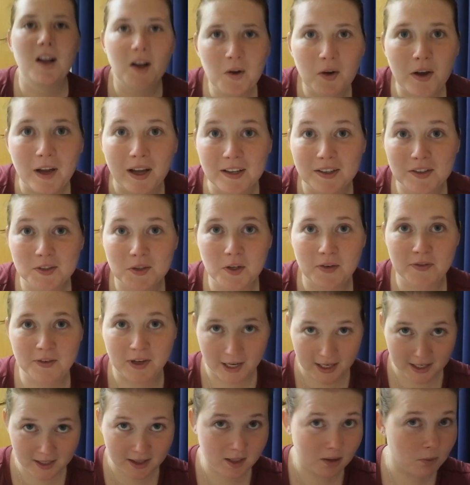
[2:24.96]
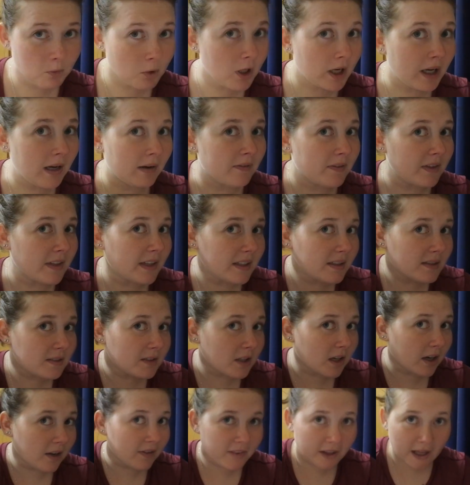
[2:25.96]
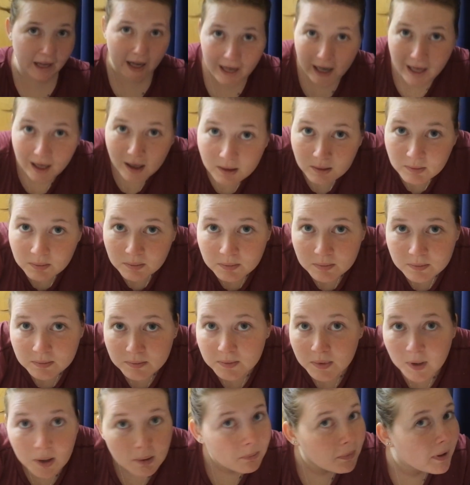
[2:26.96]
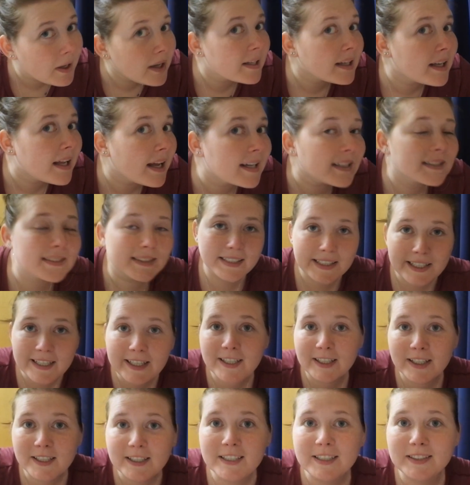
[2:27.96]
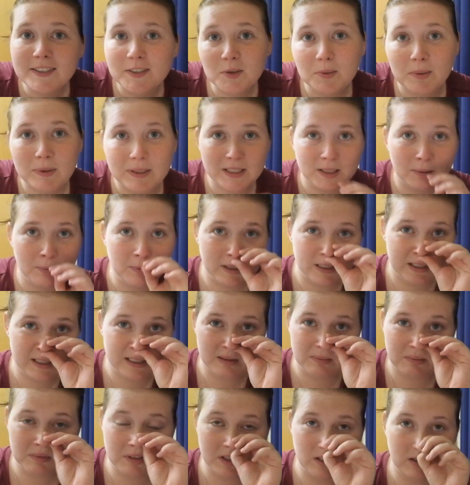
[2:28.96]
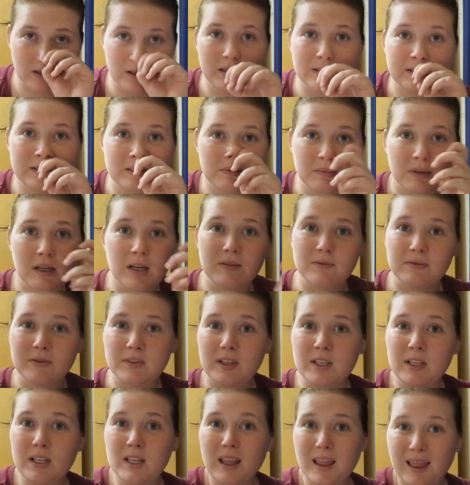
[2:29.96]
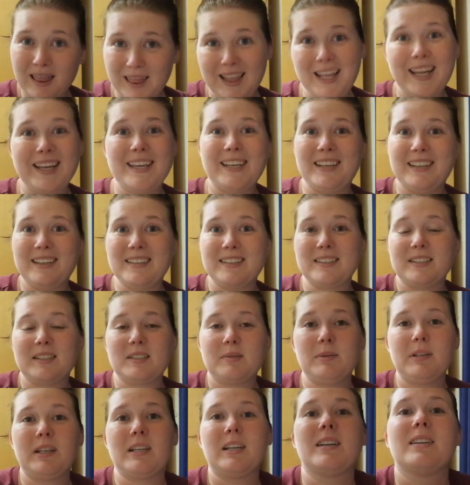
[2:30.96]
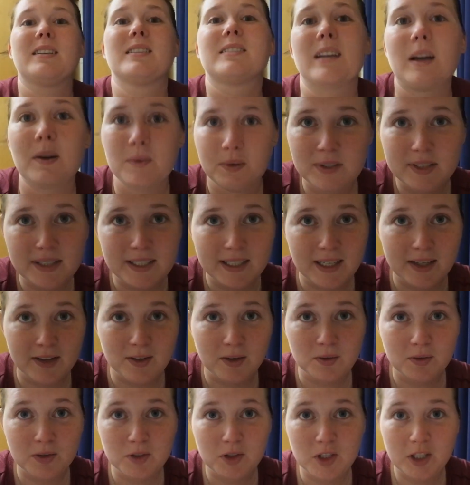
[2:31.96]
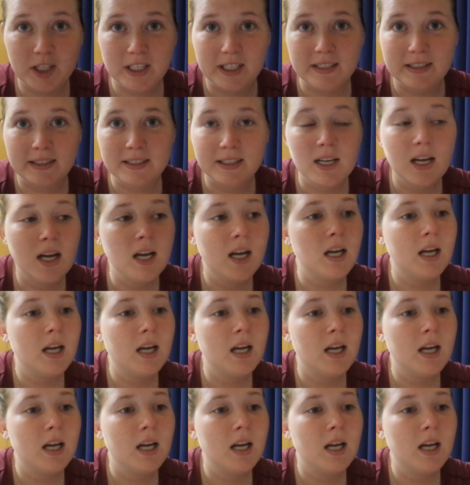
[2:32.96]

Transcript: Okay, so I've gotten a little more comfy. Took off the hat, put my nasty hair into a messy bun, and put on some comfy leggings because I was sick of those jeans.